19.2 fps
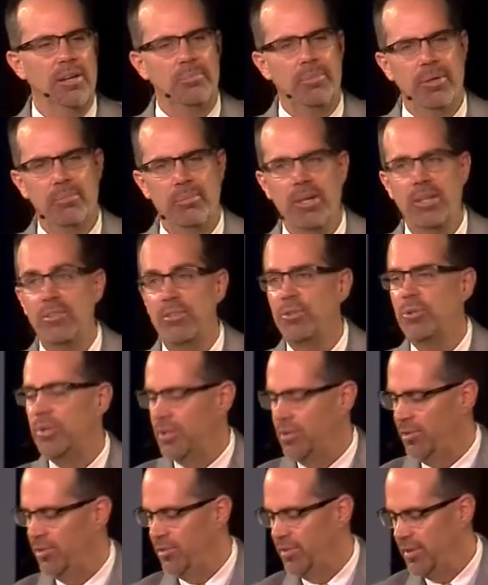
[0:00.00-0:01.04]
but be
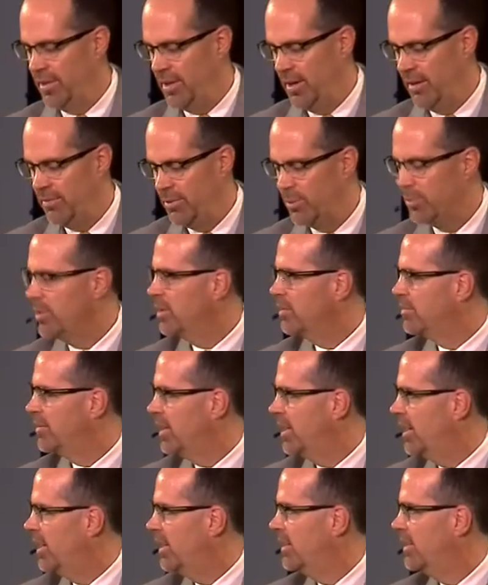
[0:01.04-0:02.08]
doers of the word of
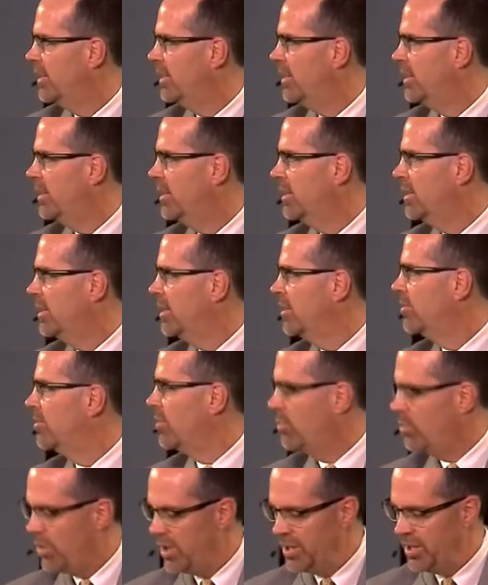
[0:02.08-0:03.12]
God. And so
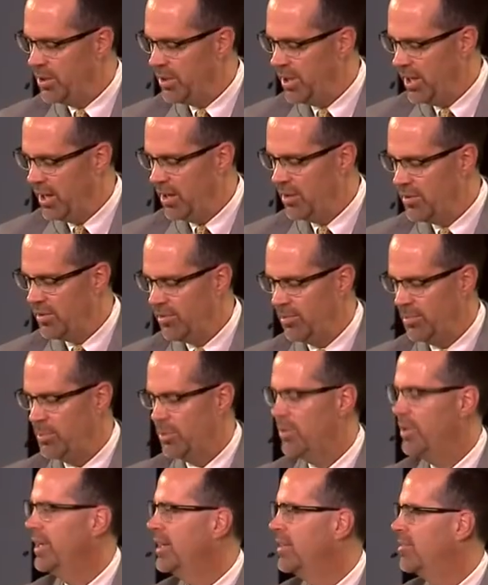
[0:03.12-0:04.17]
what you hear this
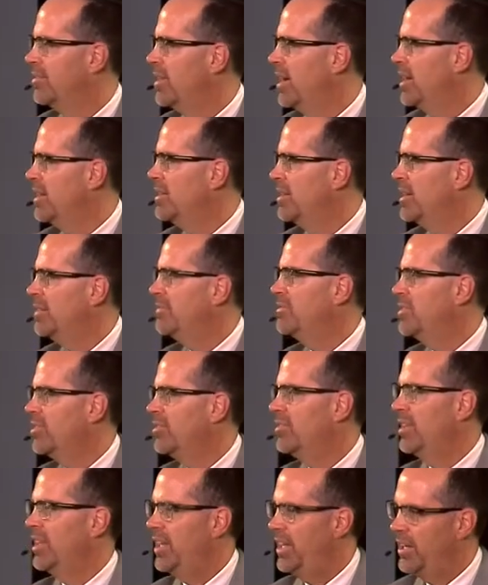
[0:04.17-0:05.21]
morning, it's not enough just
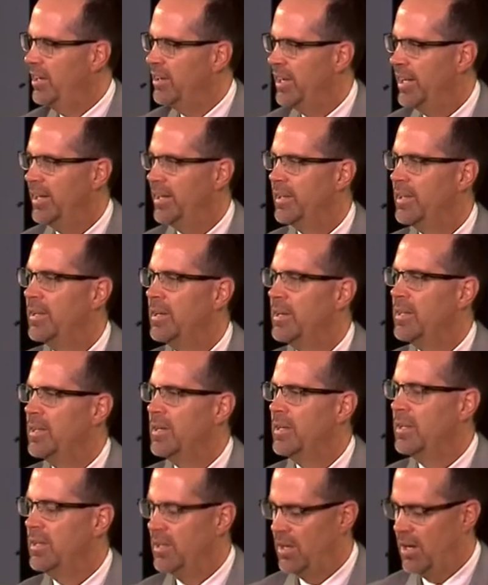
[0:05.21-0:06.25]
to hear it.
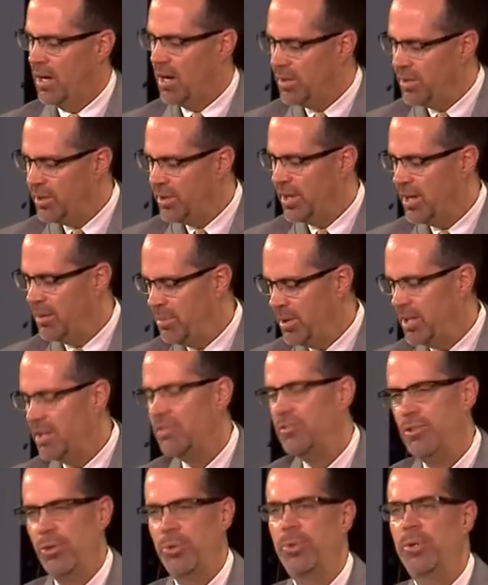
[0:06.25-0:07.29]
Are you going to be a
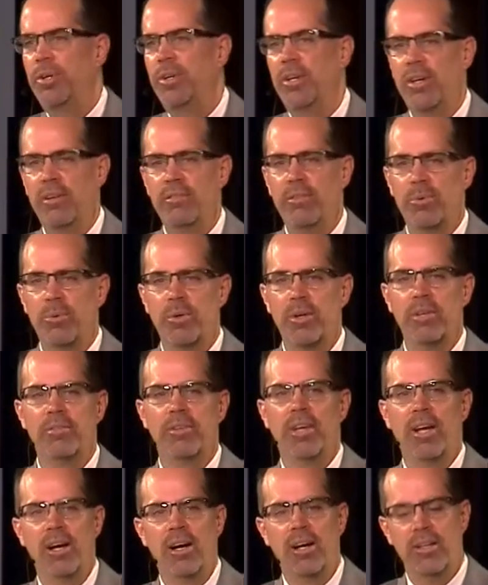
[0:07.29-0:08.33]
doer of the Word of
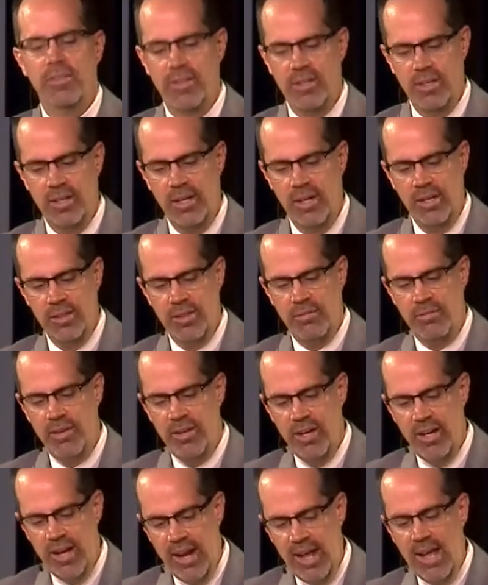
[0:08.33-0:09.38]
God? The, the
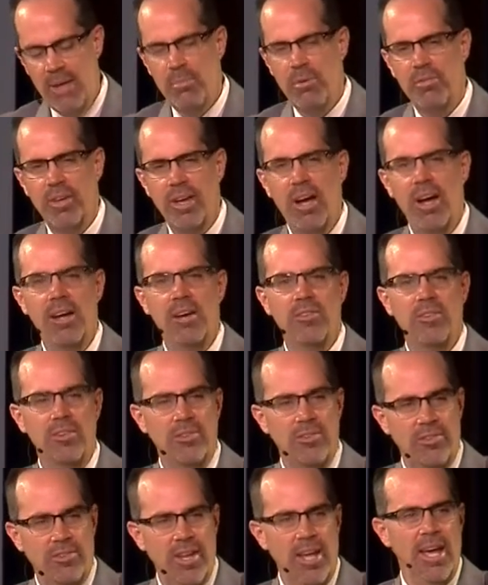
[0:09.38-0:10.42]
very name of God is at
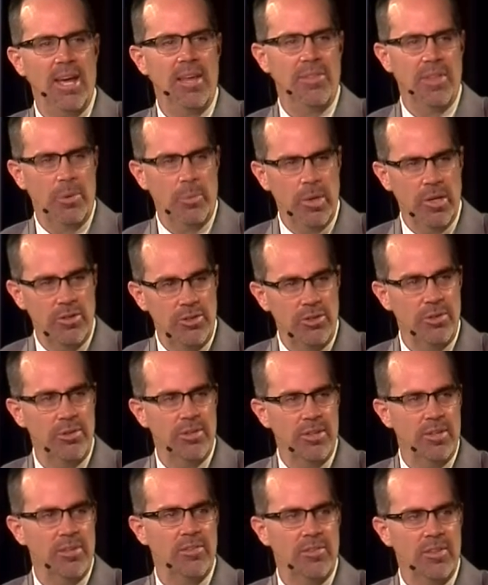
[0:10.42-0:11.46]
stake that we do
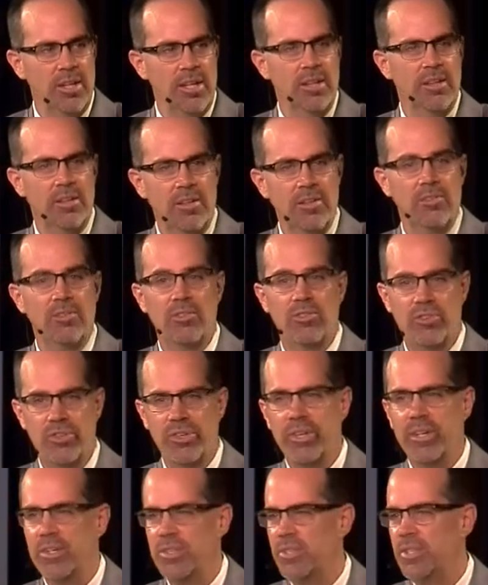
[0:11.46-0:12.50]
this in this
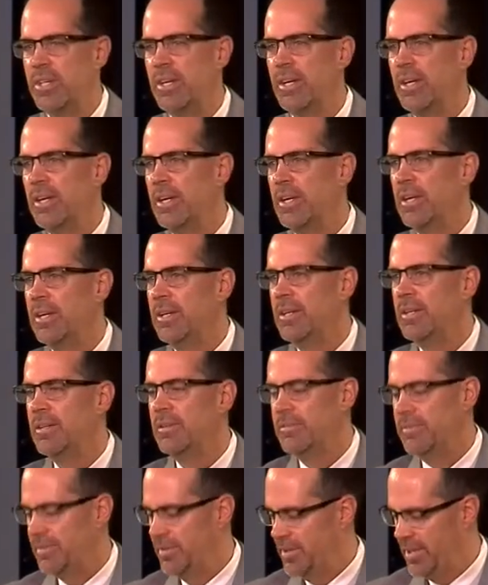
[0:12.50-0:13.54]
church
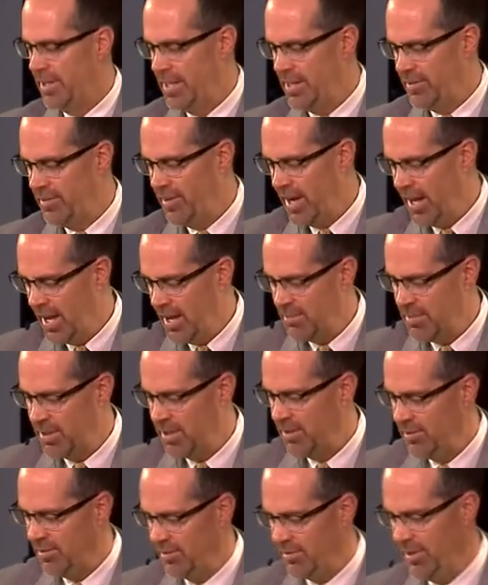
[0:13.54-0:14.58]
for the, his name and
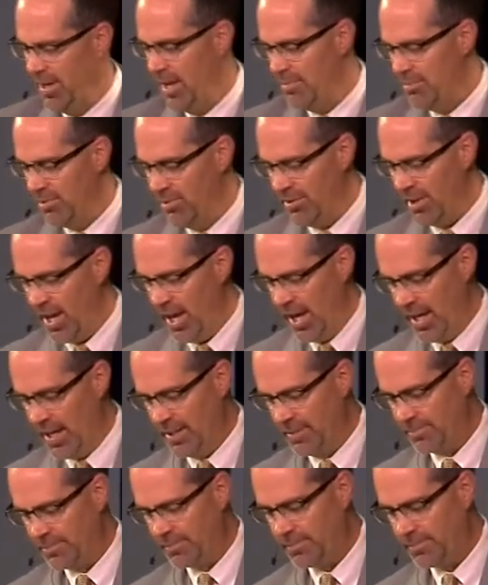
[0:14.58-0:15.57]
his name's sake.